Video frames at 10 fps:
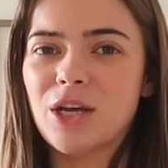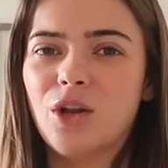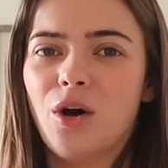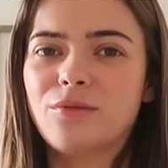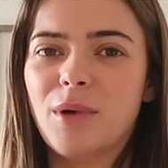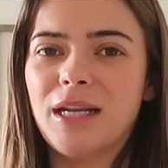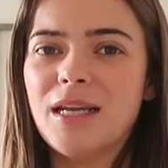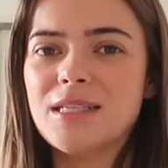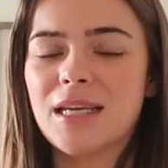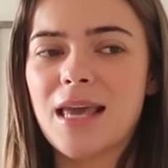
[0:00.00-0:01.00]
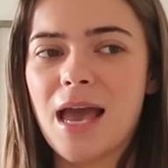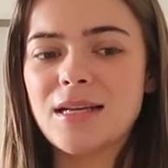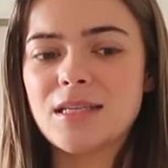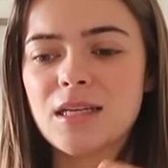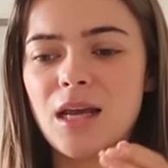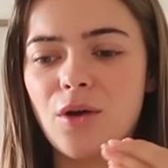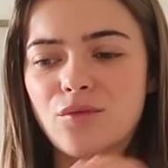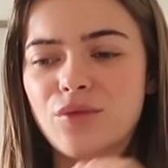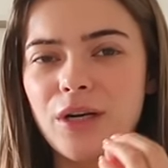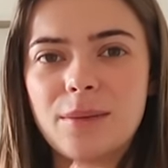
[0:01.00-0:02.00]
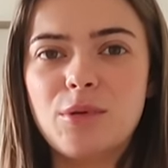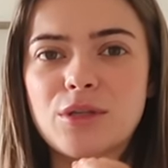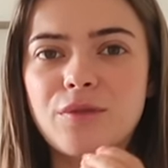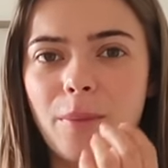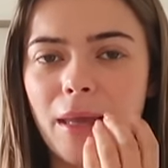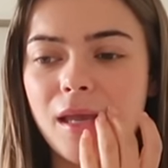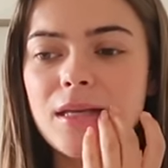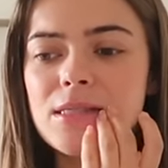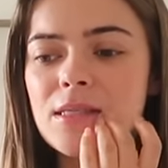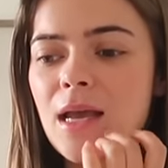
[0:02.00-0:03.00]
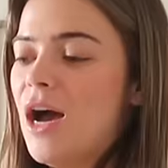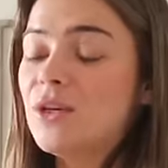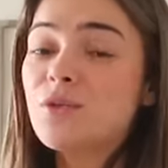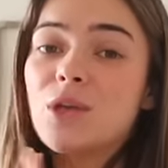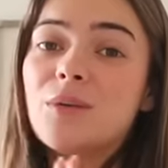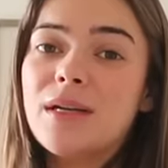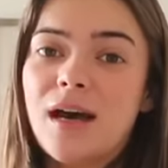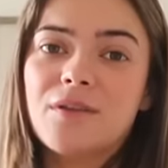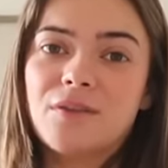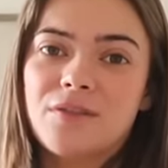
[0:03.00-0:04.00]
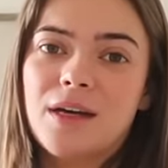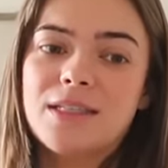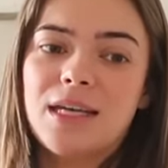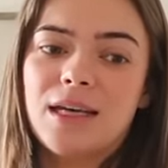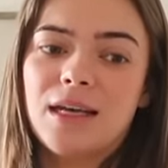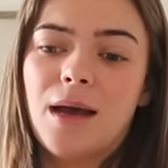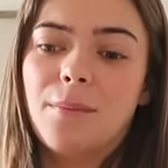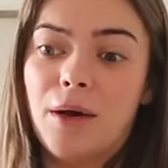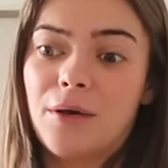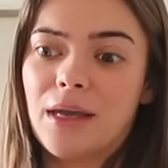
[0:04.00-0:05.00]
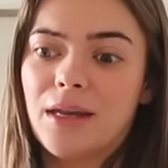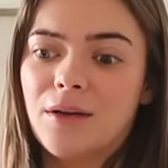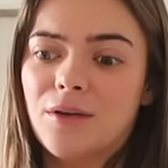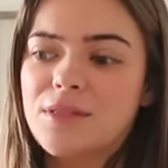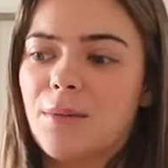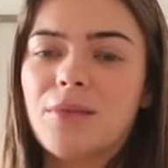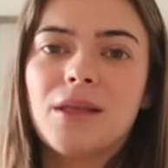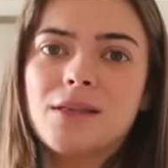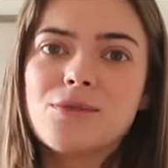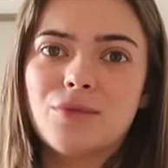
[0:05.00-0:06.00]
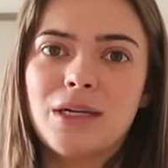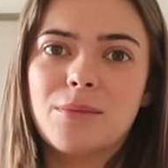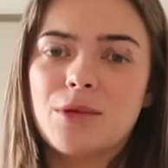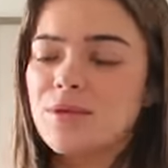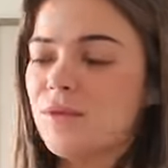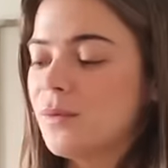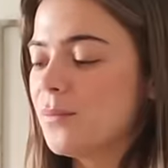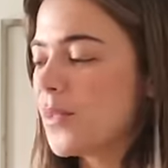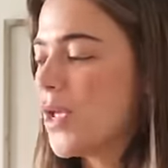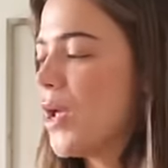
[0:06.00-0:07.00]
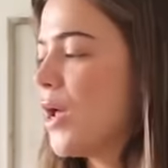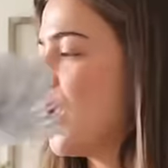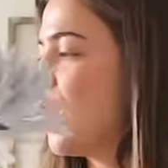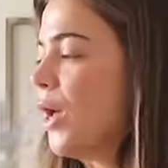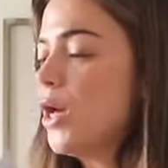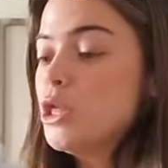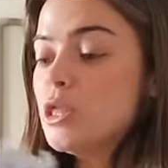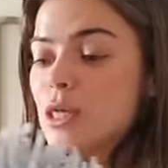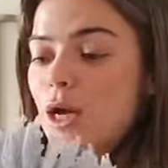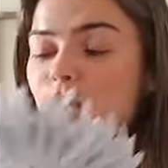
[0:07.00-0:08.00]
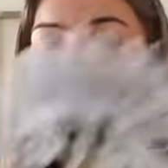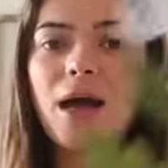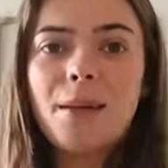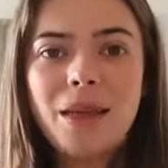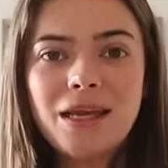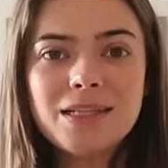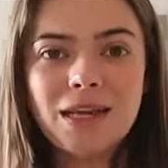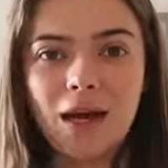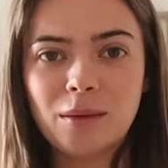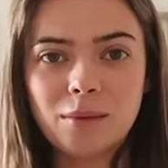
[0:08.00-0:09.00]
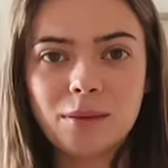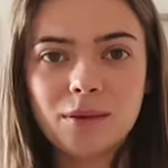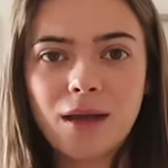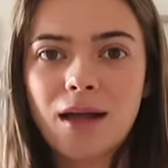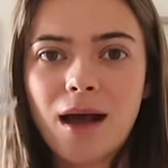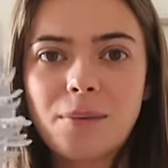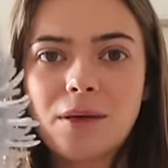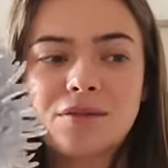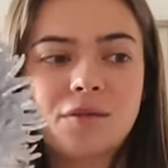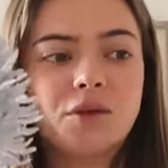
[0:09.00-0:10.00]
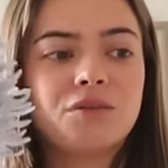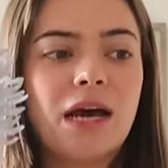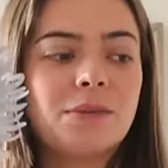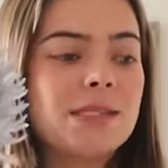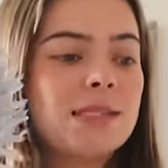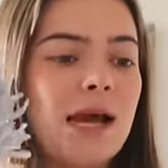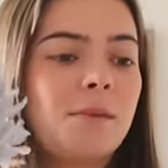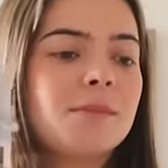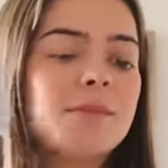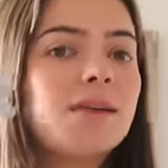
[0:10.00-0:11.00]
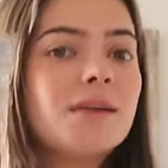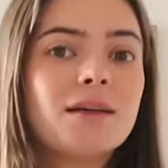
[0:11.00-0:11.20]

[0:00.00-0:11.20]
a lot of money to get a really beautiful piece. I also love finding a bargain of something that's really beautiful. So I picked up a couple of faux flower stems.